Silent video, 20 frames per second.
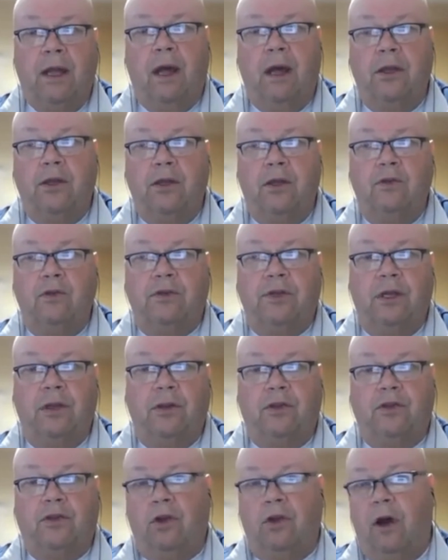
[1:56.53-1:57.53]
using
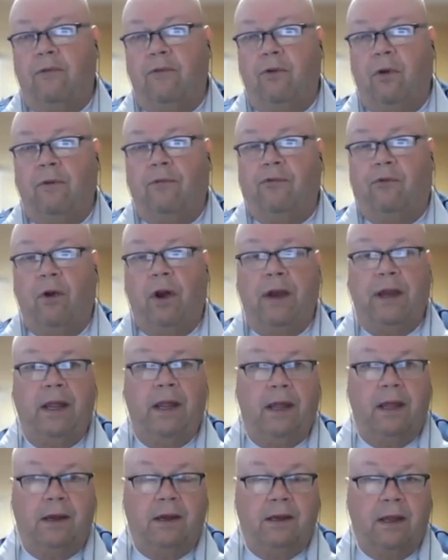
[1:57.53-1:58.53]
the software front
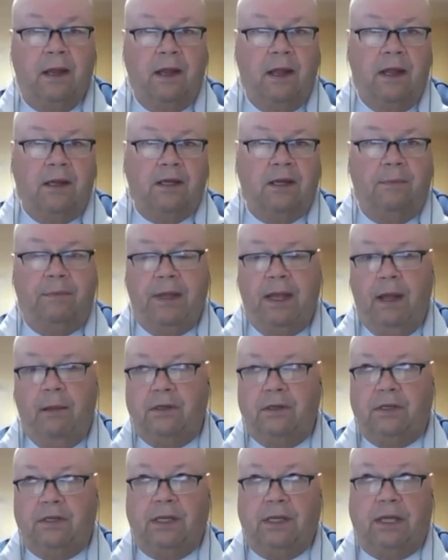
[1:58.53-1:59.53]
end to be
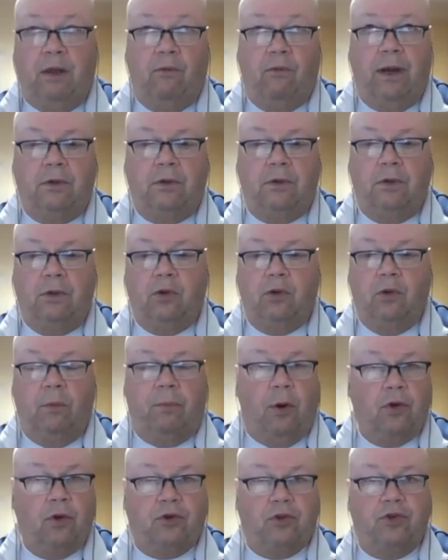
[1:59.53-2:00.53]
able to get ready to do a
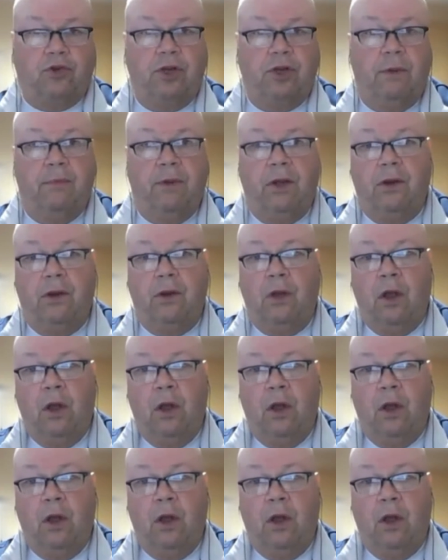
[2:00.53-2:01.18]
parcel shipment